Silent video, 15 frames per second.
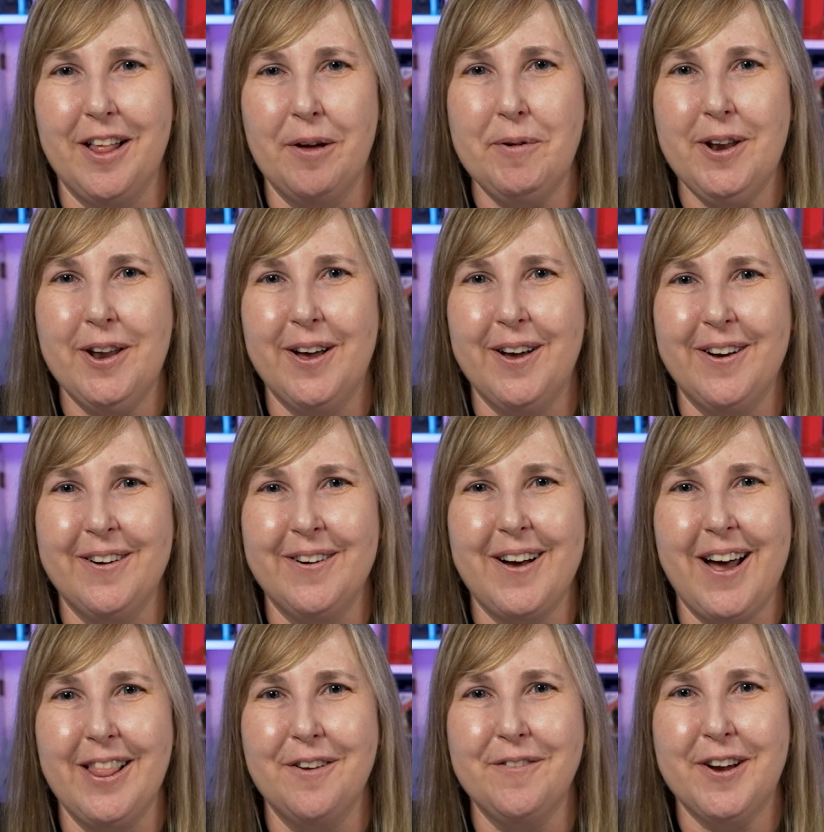let me know.
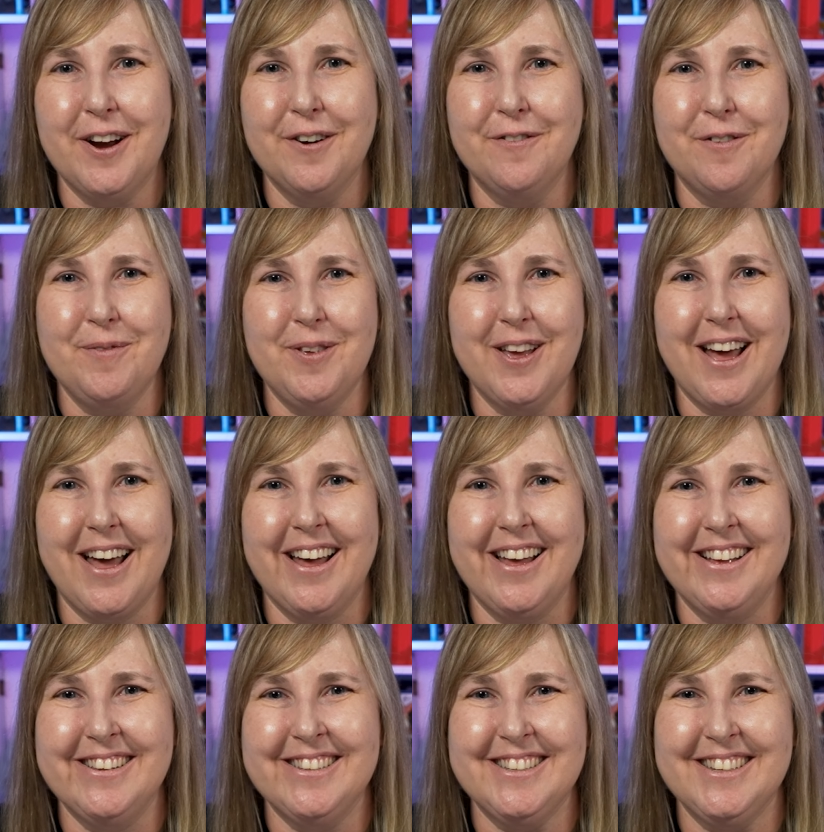I love hearing from you
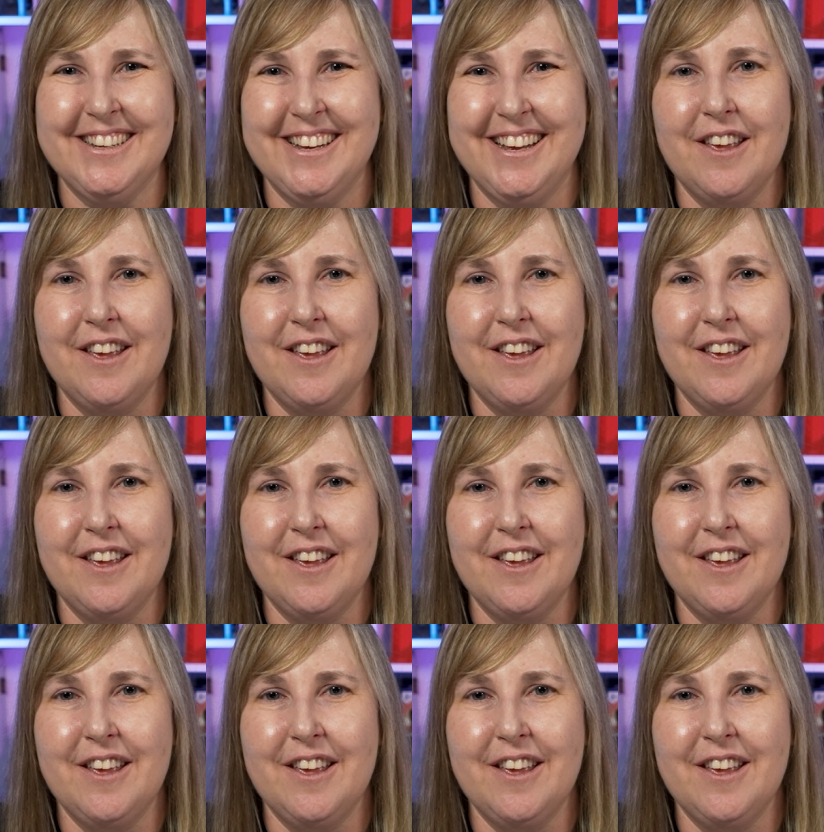guys.